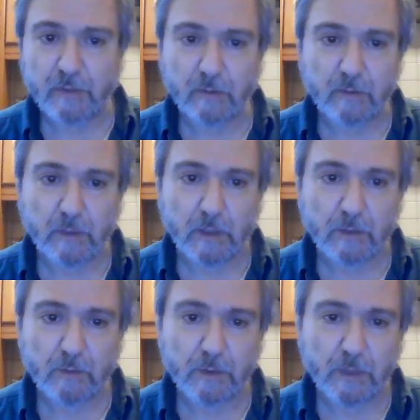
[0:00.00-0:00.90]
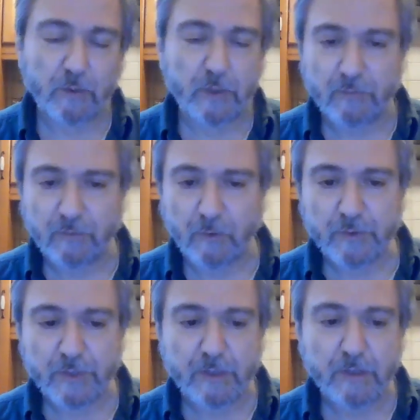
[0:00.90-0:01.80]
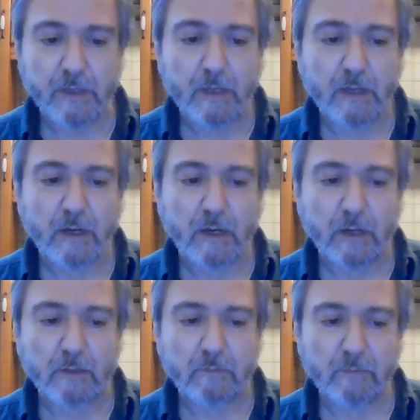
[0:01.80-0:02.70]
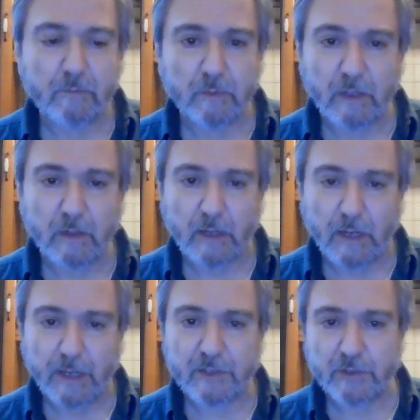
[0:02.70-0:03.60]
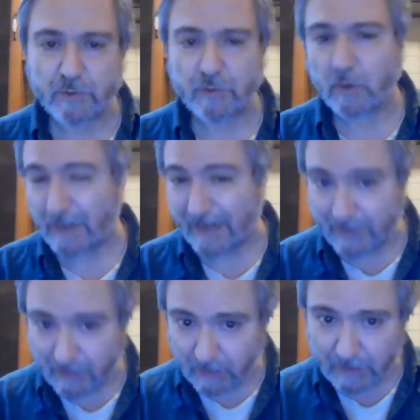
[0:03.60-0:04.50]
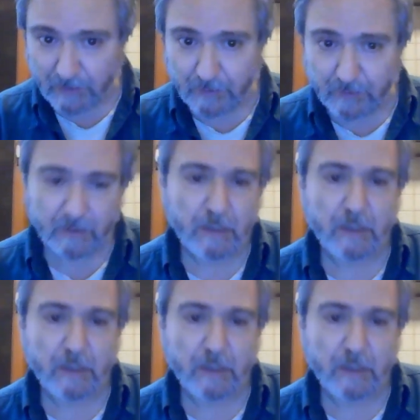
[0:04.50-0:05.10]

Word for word: The uh, now the frozen uh, uh, ice is usually called ice lenses.